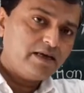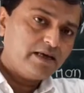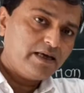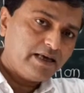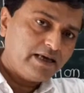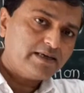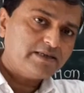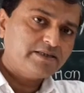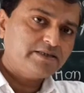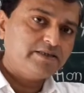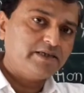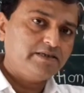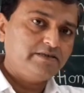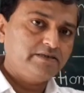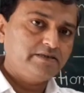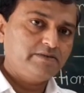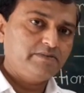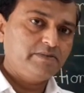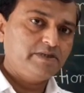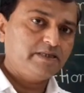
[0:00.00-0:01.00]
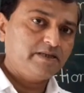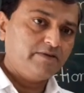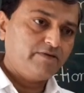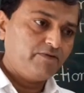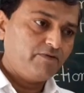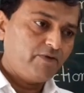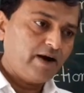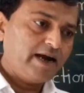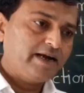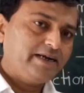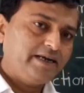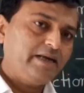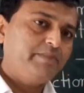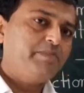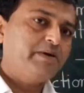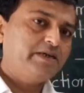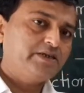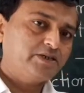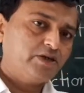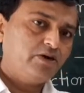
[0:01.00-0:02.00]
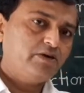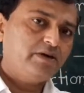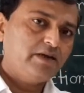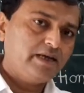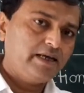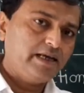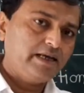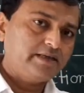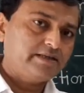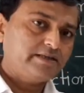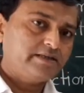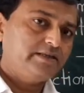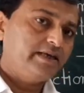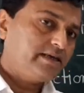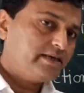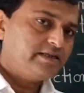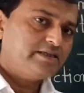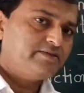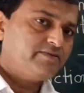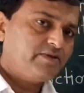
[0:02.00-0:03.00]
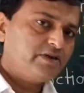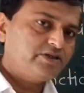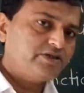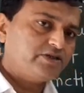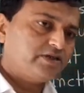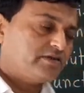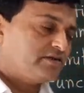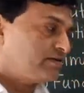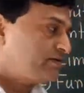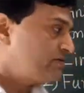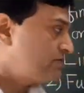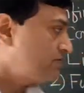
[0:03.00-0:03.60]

x change, means y depends on x, that is function.